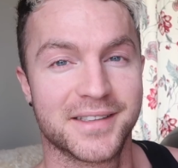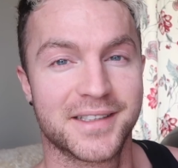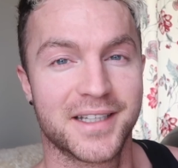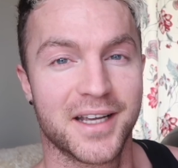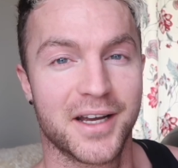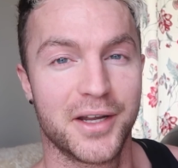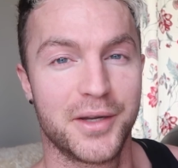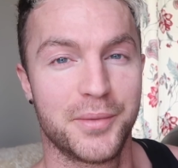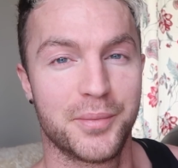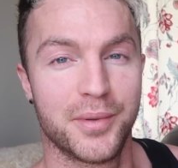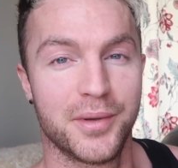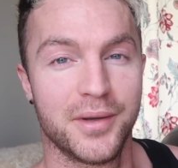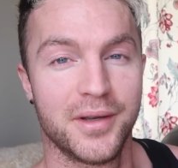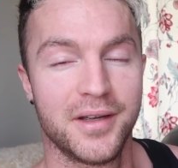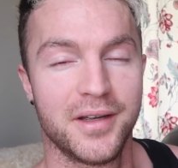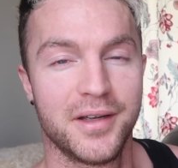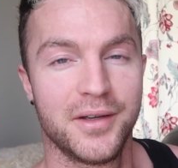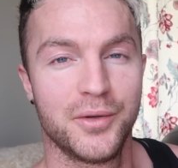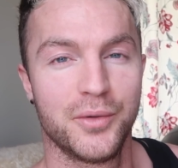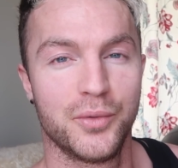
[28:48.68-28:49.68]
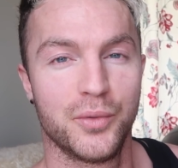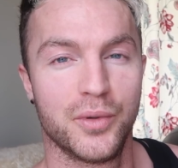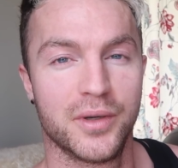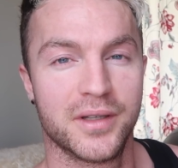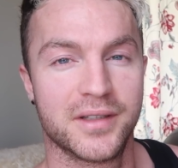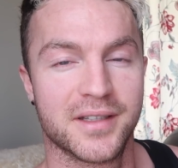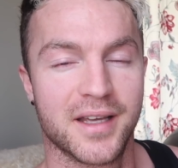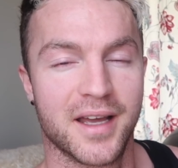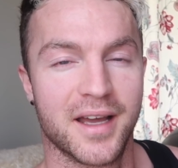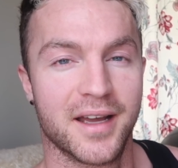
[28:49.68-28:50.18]
Skype
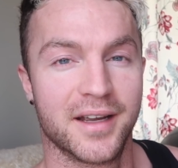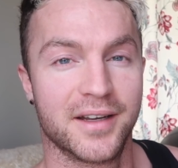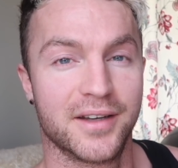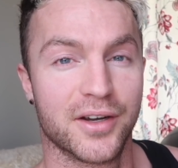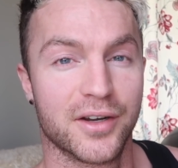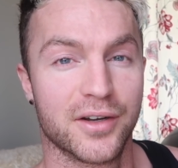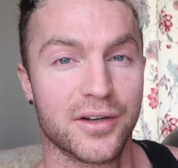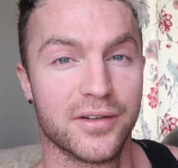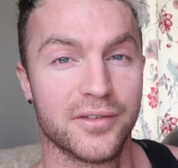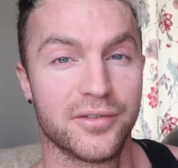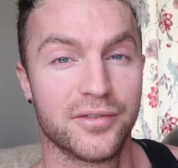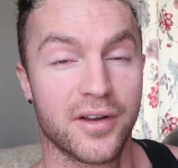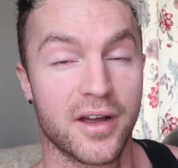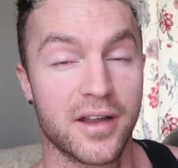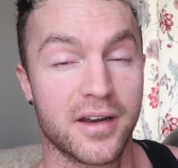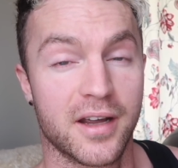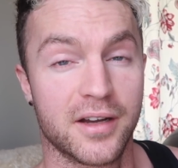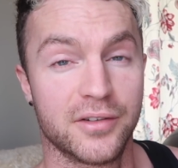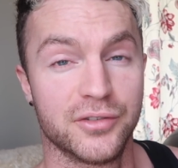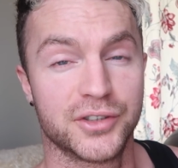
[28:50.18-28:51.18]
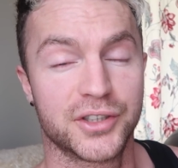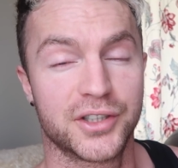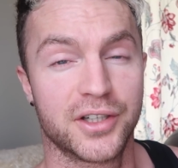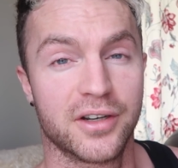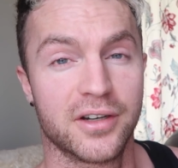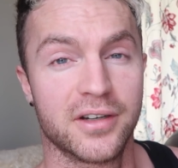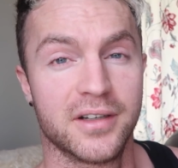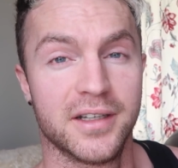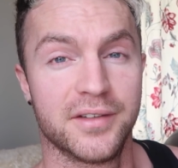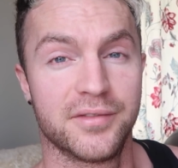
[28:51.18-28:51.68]
with a girl, an Irish
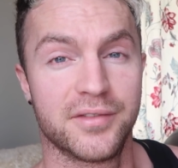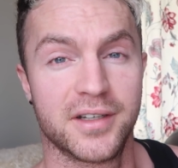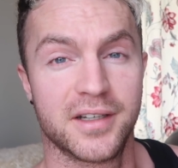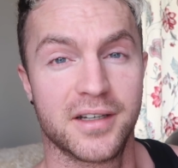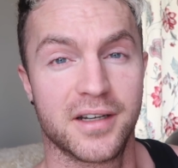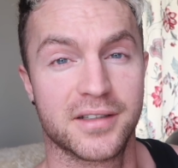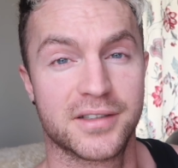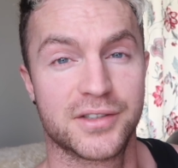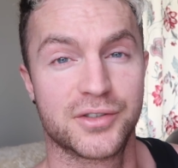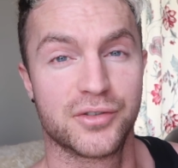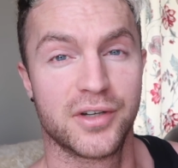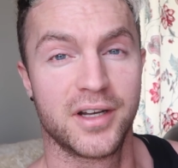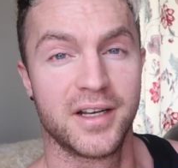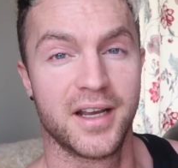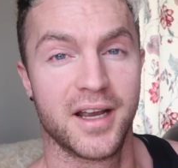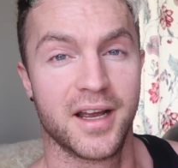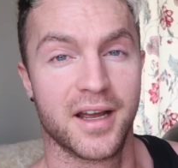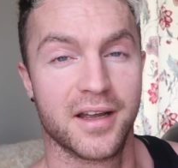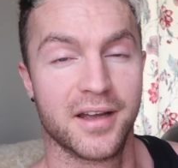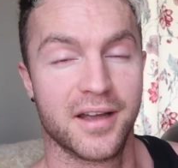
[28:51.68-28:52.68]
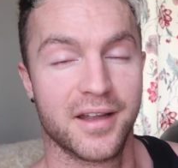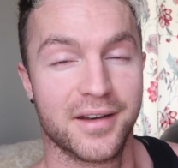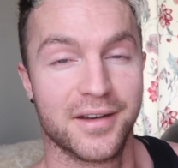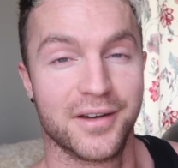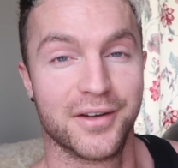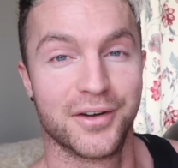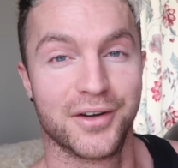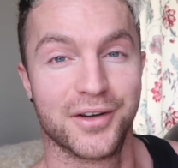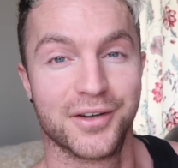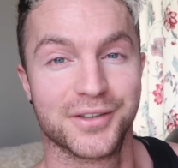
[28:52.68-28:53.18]
girl living in Australia, and
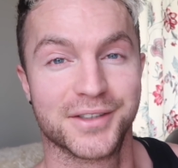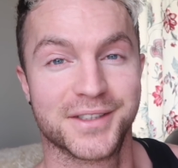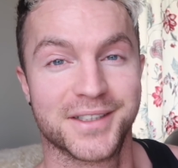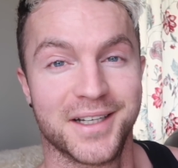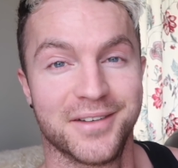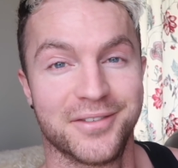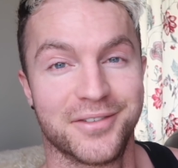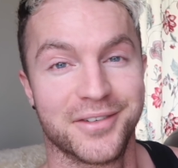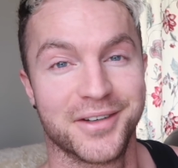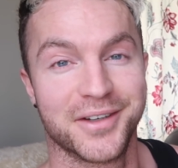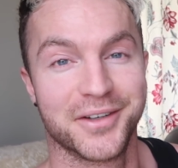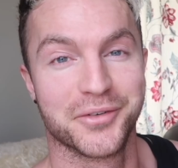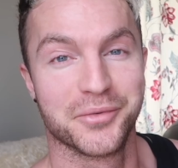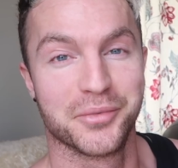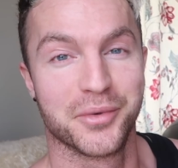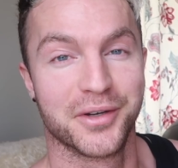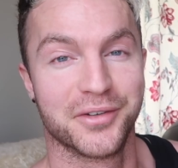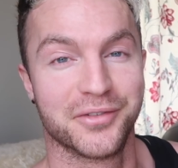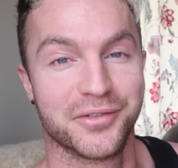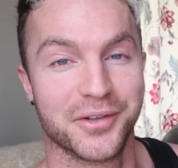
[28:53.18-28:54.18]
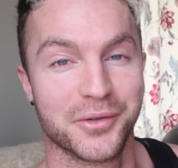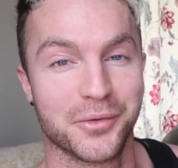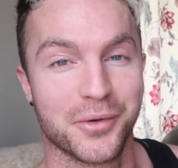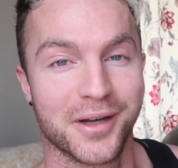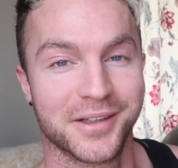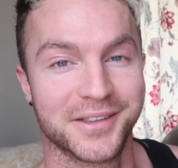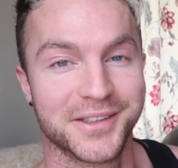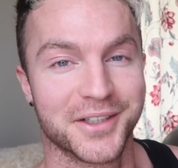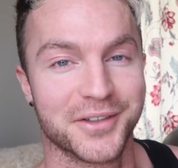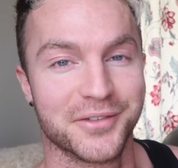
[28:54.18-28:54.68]
herself and her boyfriend
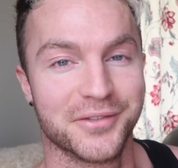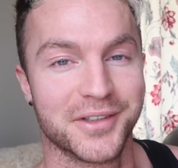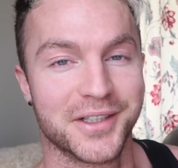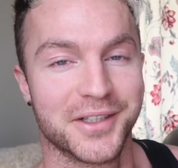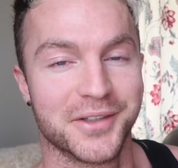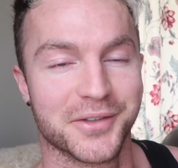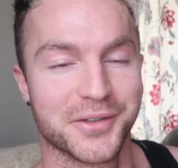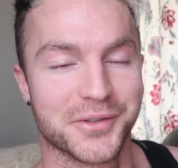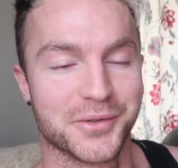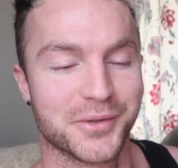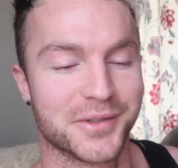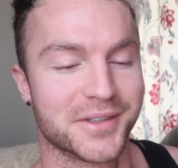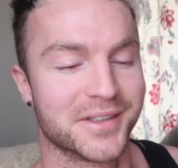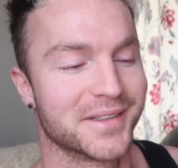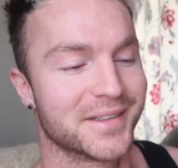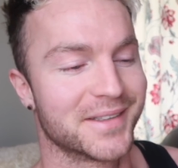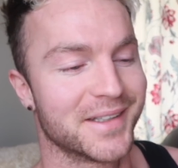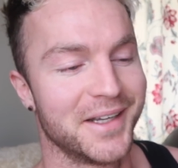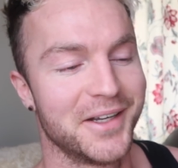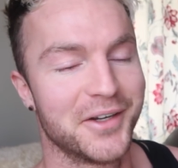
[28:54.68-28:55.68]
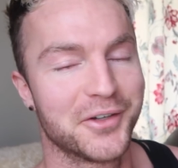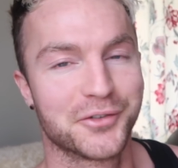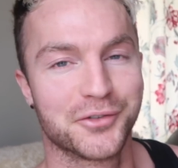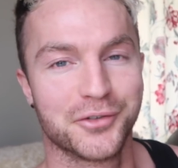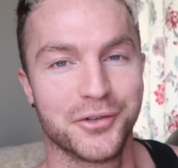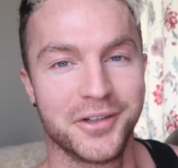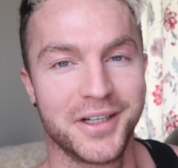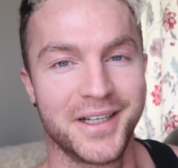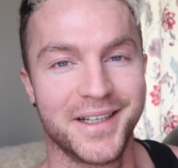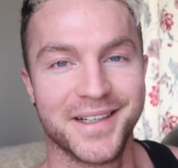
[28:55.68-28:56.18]
watch our videos, which is
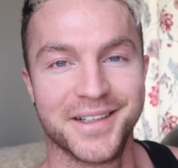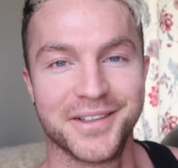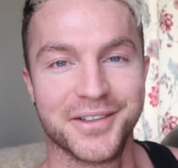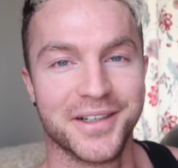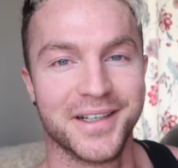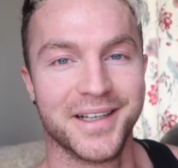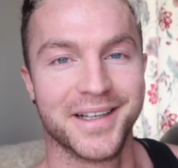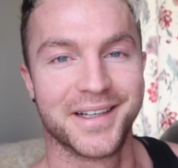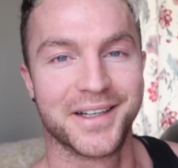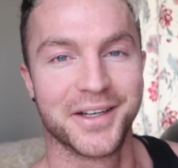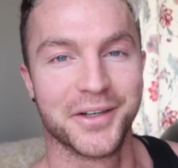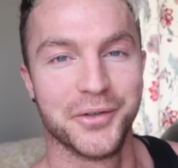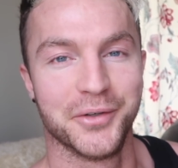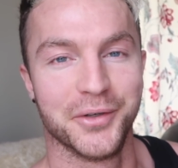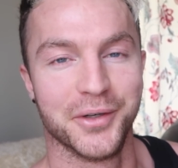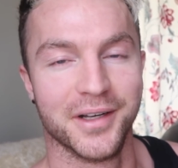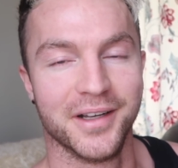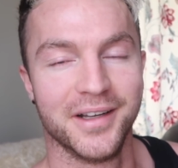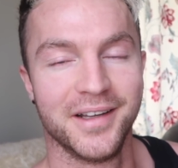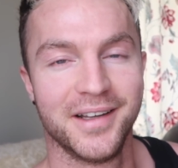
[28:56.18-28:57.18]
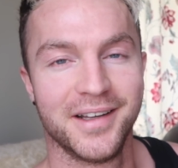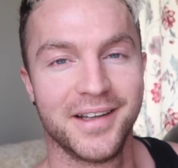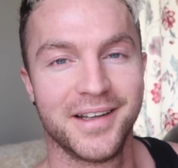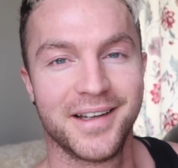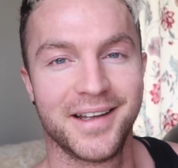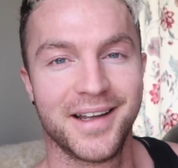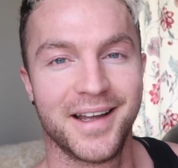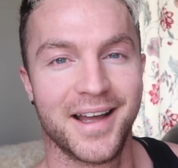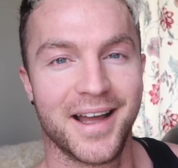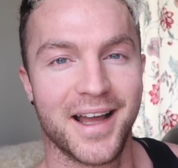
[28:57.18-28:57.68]
really, really cool.
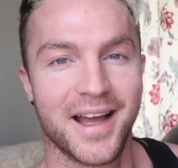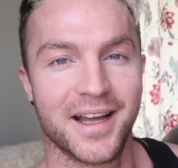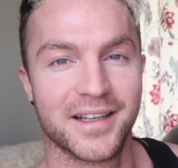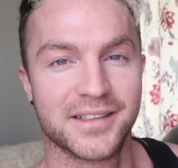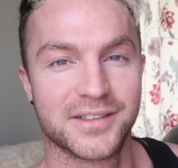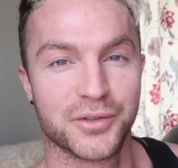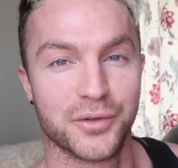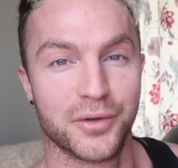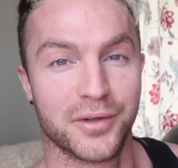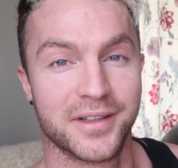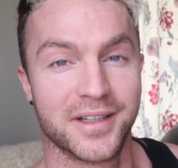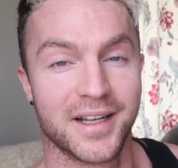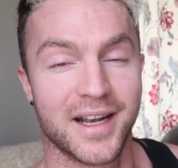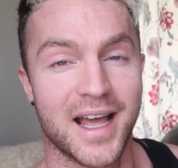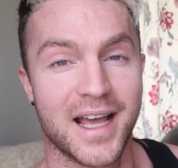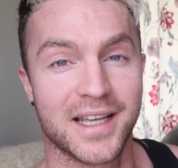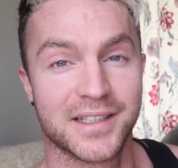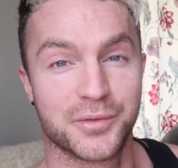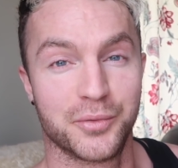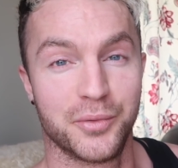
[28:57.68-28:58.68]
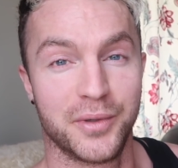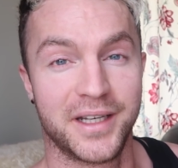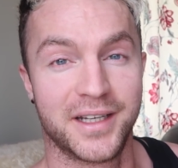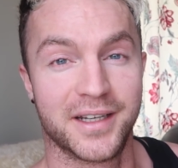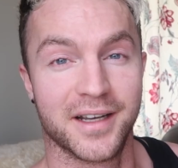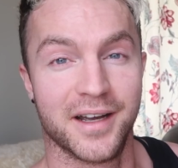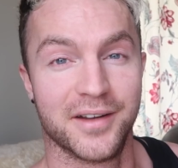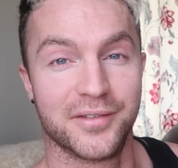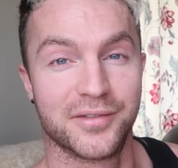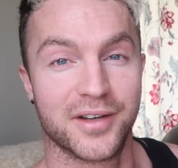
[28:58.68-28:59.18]
So in the last
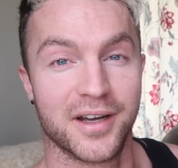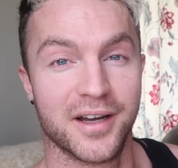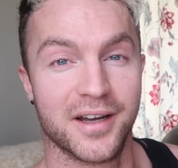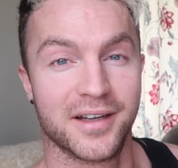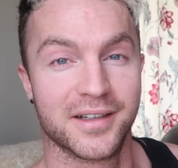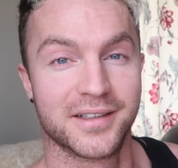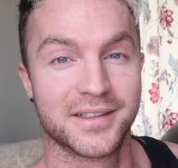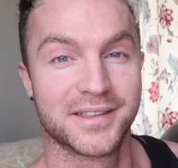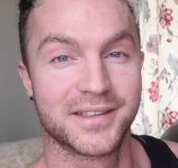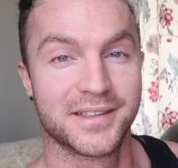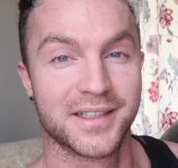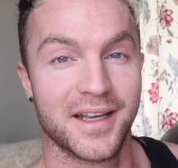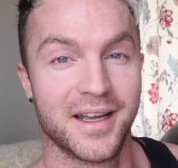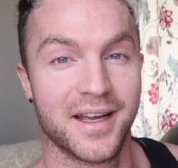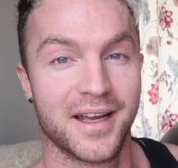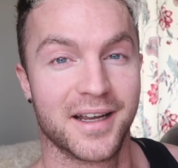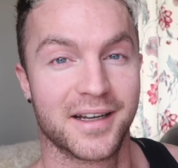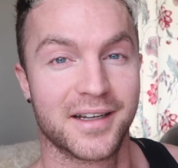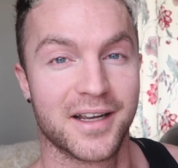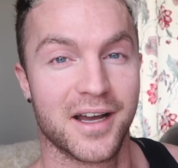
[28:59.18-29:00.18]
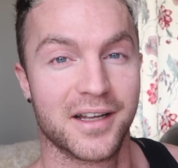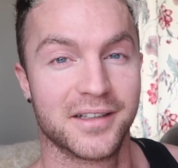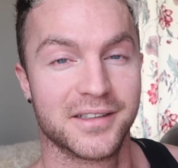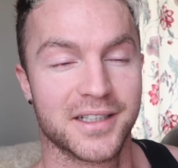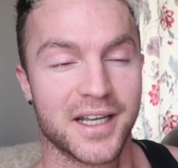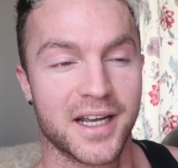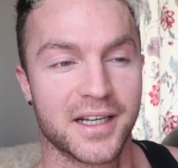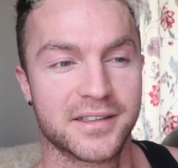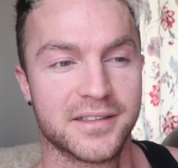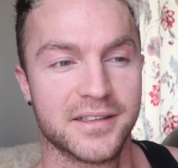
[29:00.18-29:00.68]
week I've got
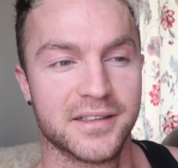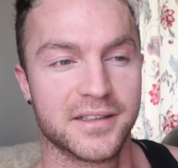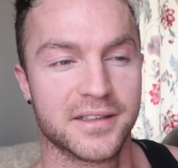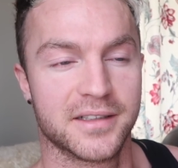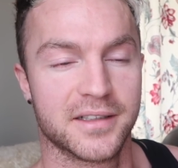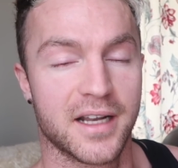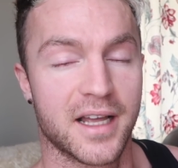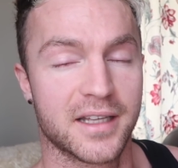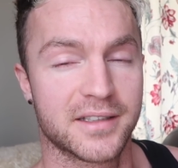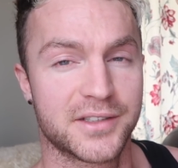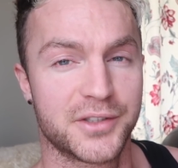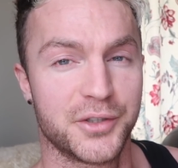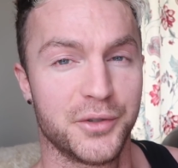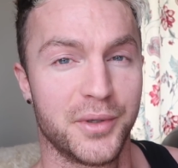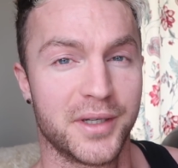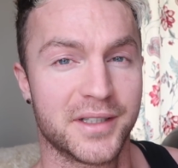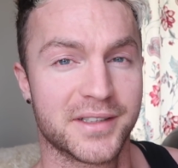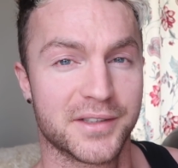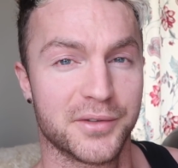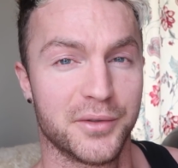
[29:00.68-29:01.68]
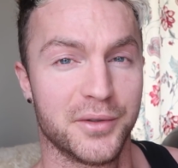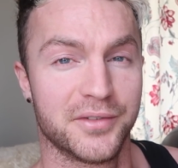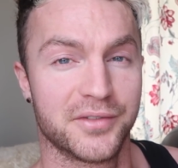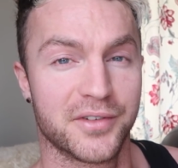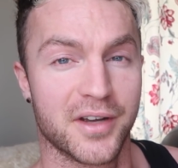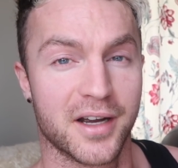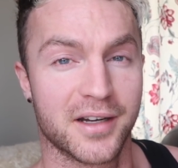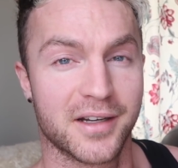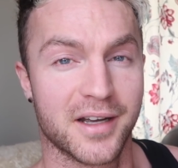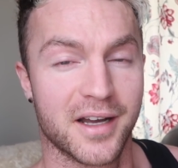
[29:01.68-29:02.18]
contacted, last 2 weeks we've
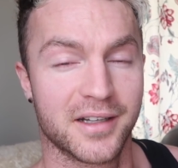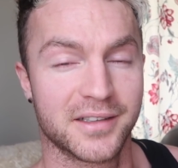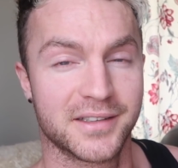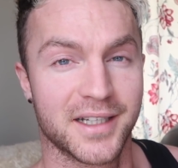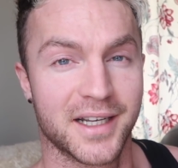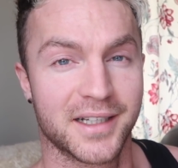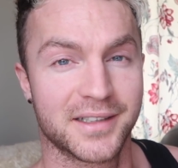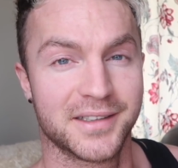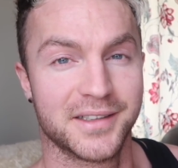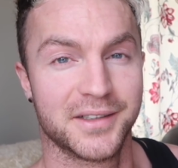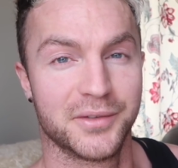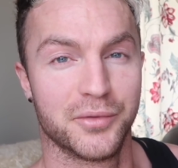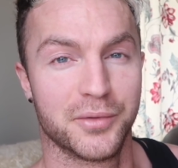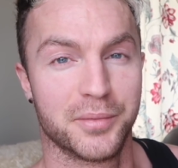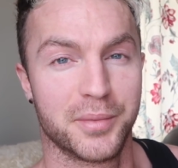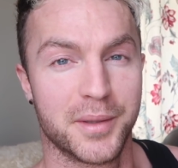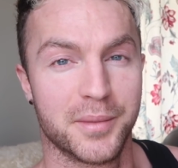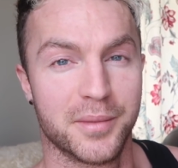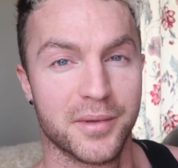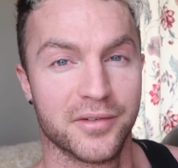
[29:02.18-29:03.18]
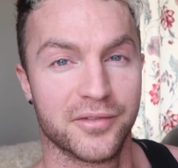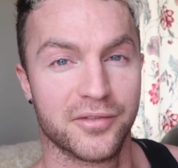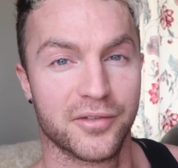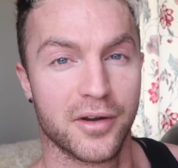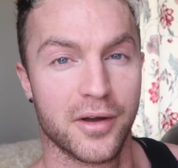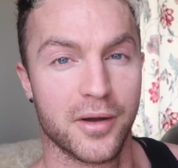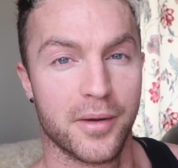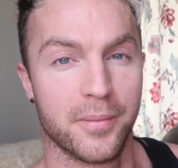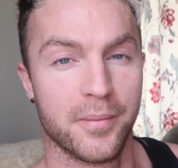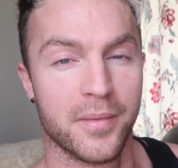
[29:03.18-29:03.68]
got contacted with people
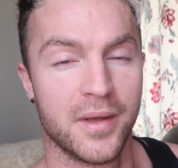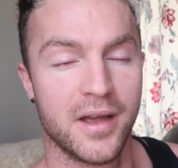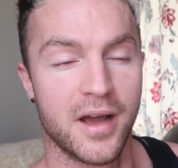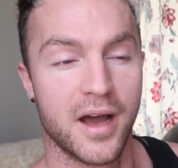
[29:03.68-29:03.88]
from,